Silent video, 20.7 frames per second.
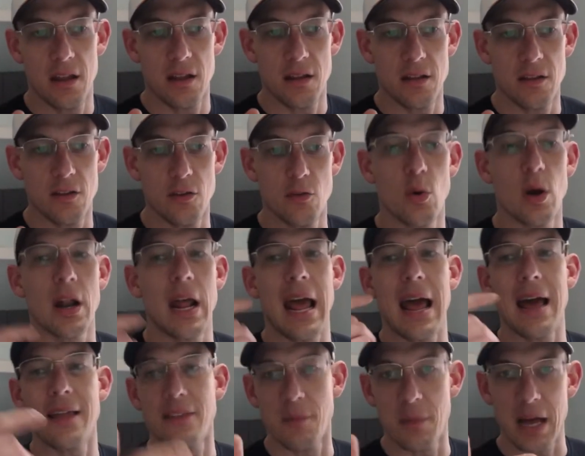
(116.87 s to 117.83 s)
you want to
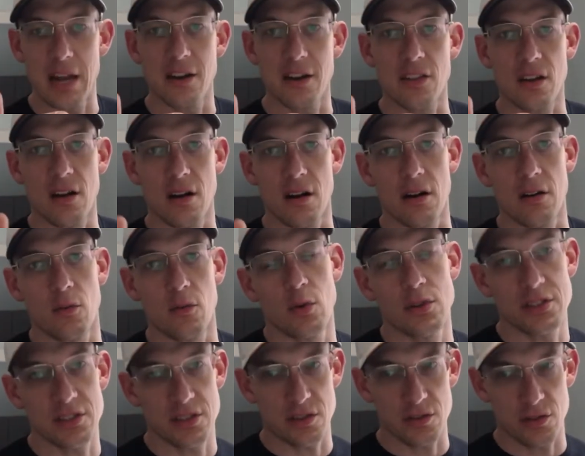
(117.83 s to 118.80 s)
add them onto the card. What
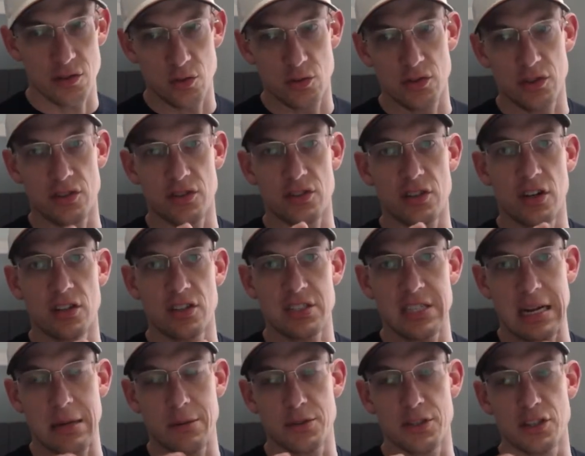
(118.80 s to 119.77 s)
this will do is it'll start
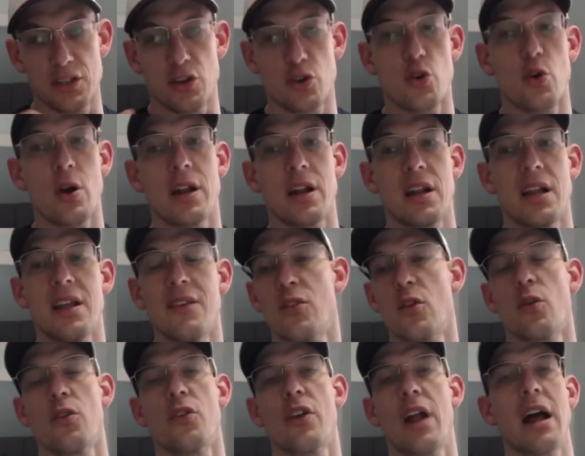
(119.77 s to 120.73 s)
establishing their credit, even
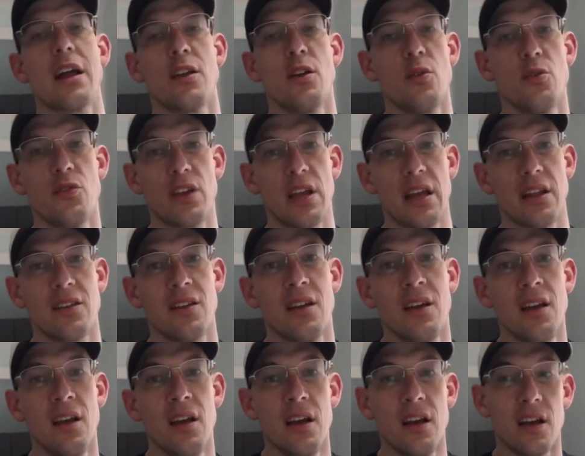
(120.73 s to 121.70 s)
though they're not using it,
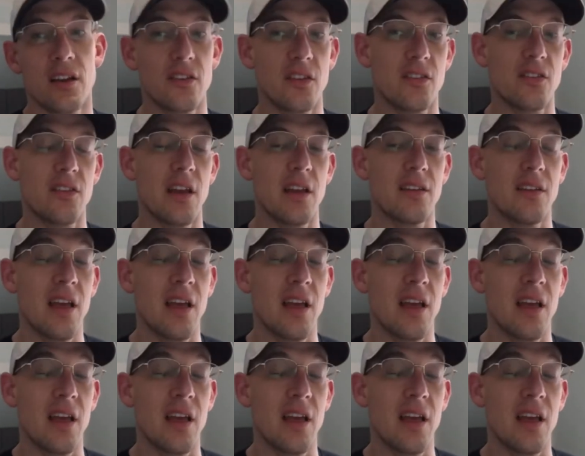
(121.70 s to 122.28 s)
because it says,